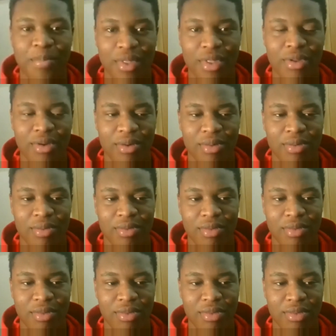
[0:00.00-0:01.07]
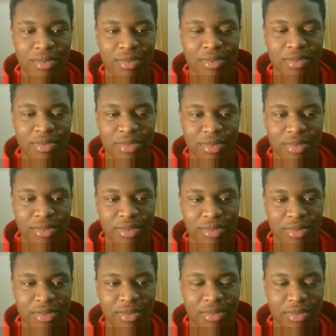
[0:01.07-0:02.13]
I
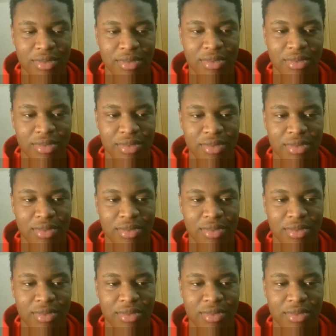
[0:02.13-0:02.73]
look back on it silly and